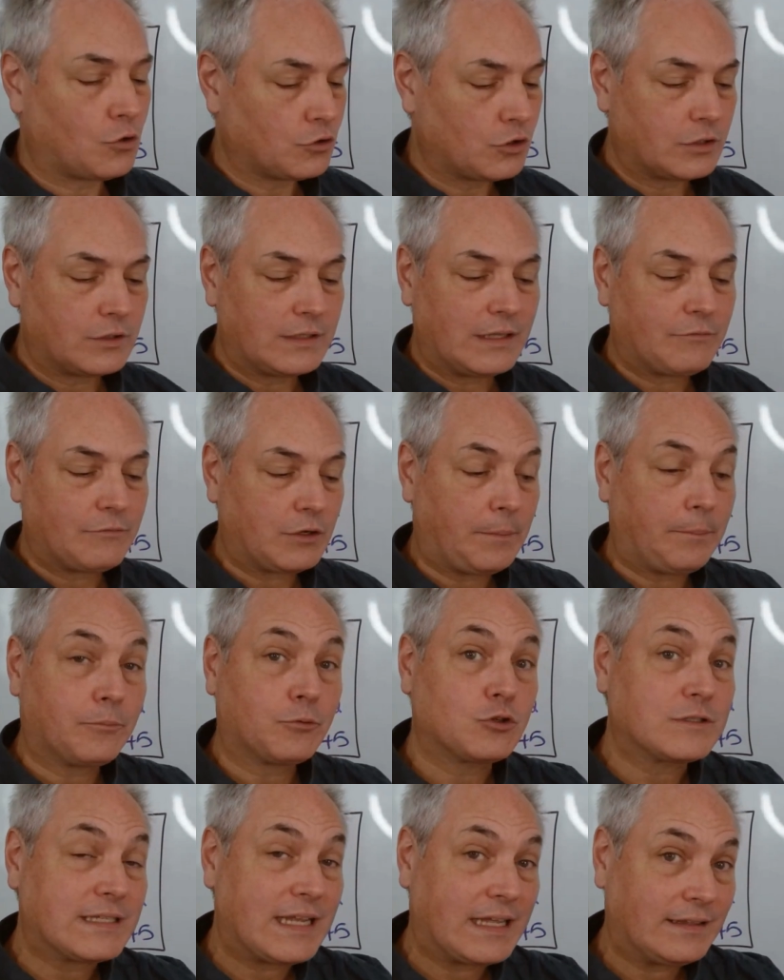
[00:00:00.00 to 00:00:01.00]
or the different
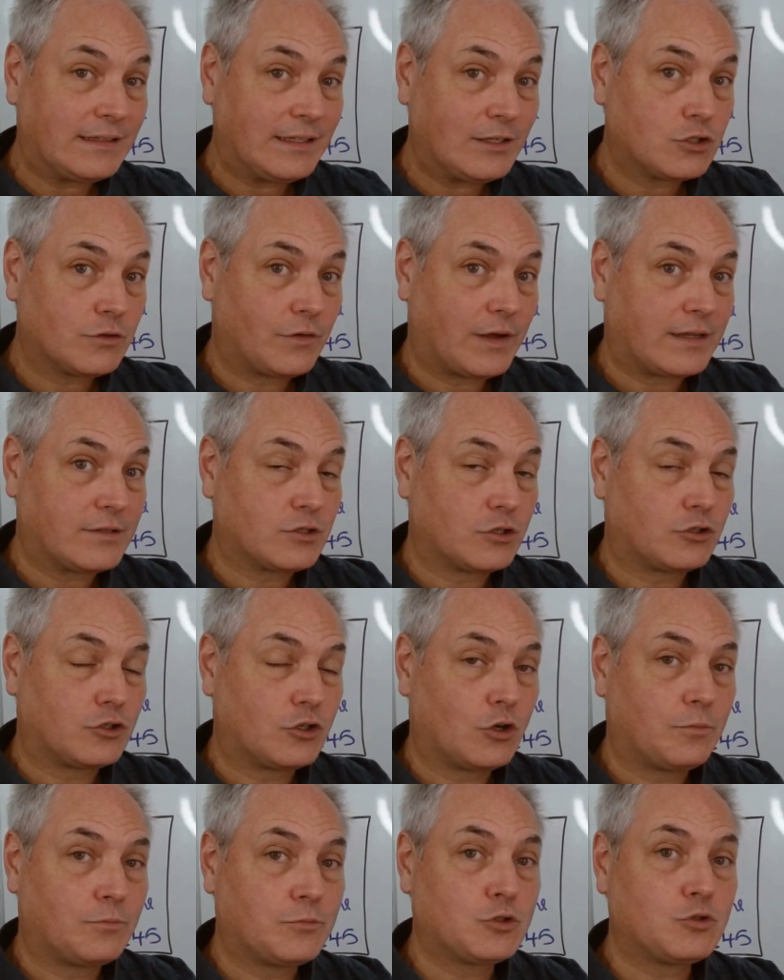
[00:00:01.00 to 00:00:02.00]
percentage of
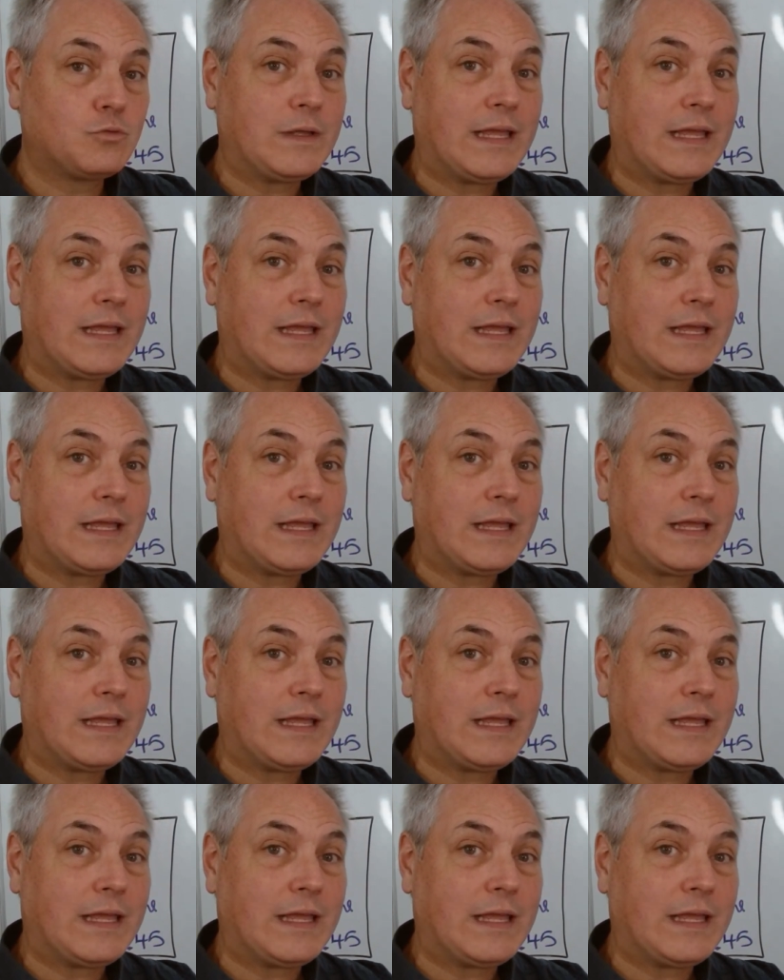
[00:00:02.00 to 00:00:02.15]
isotopes